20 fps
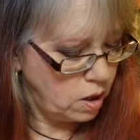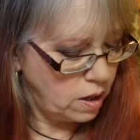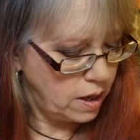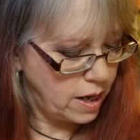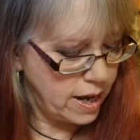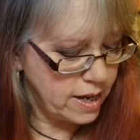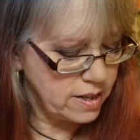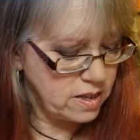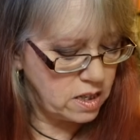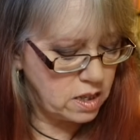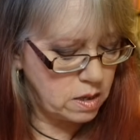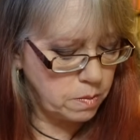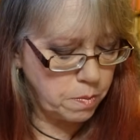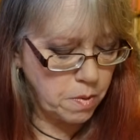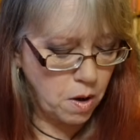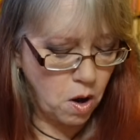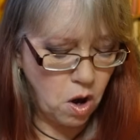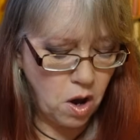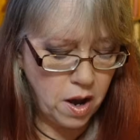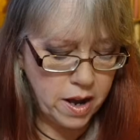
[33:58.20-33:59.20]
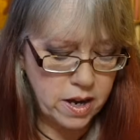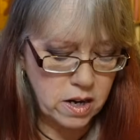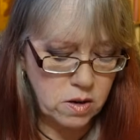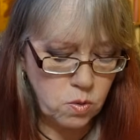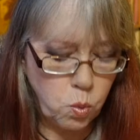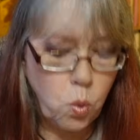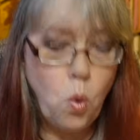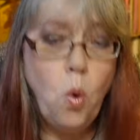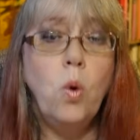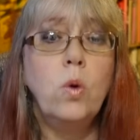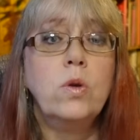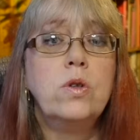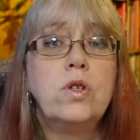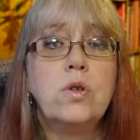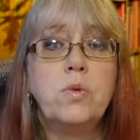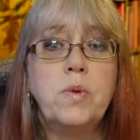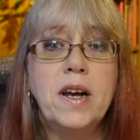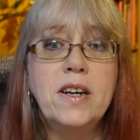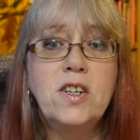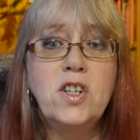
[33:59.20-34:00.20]
and some iron wards
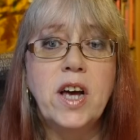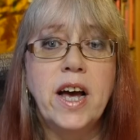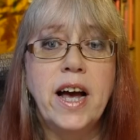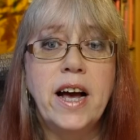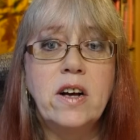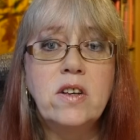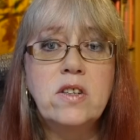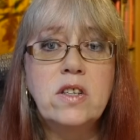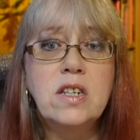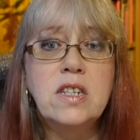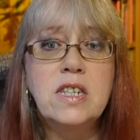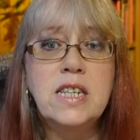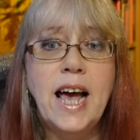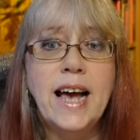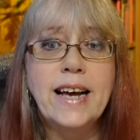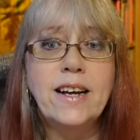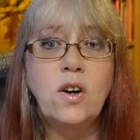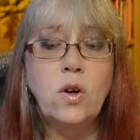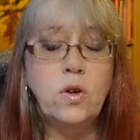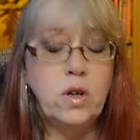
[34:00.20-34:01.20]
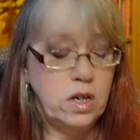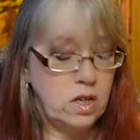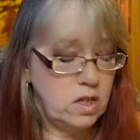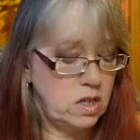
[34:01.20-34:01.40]
around your house and tag locking